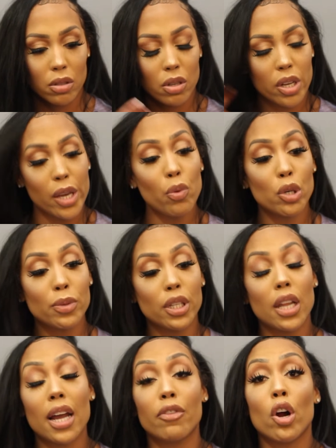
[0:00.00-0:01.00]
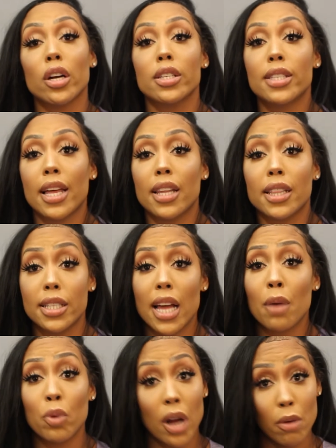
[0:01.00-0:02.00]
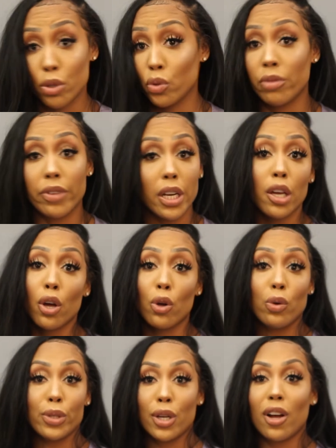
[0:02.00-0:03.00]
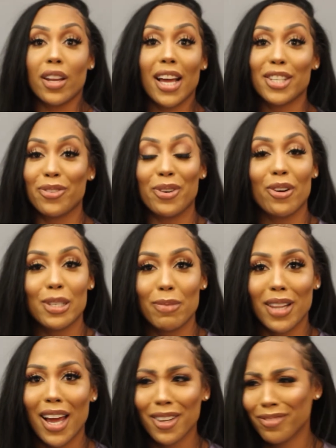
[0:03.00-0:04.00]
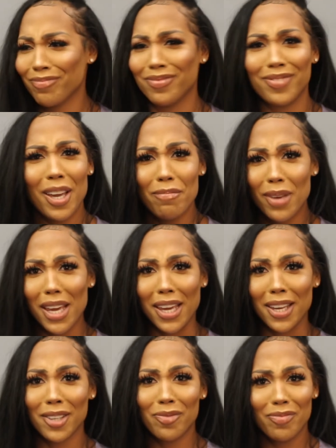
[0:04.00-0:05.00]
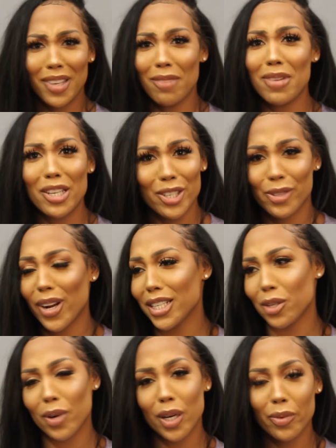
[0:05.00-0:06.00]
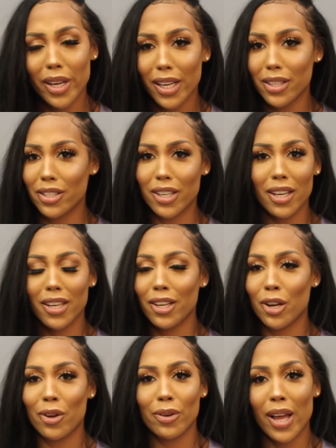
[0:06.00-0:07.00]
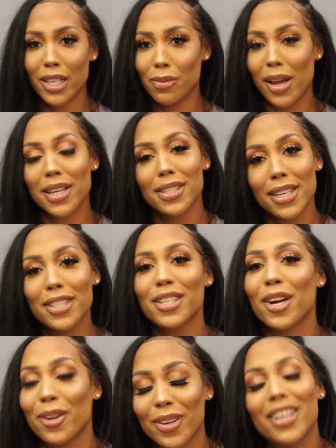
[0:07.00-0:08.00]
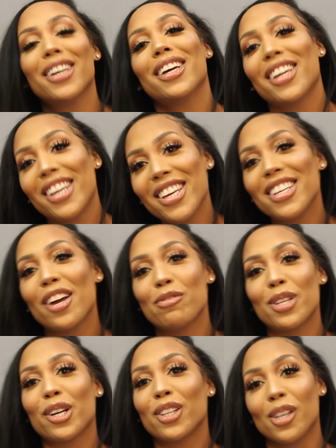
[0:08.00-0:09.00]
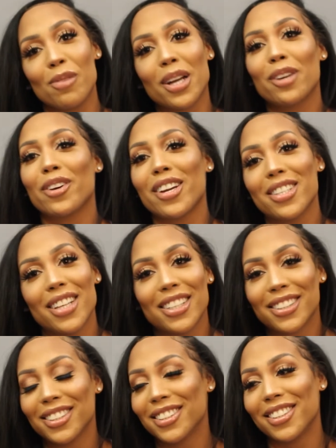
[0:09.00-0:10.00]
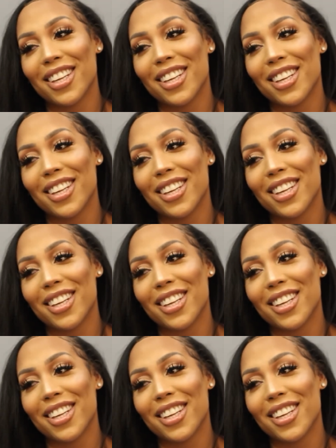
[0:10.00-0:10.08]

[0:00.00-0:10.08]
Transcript: he worked with a lot of artists that at the time when I was doing videos and all that, so he'd always be like, get B. Right. Get B. She's great to work with. She, you know, X, Y, and Z. So he definitely early in my career. That's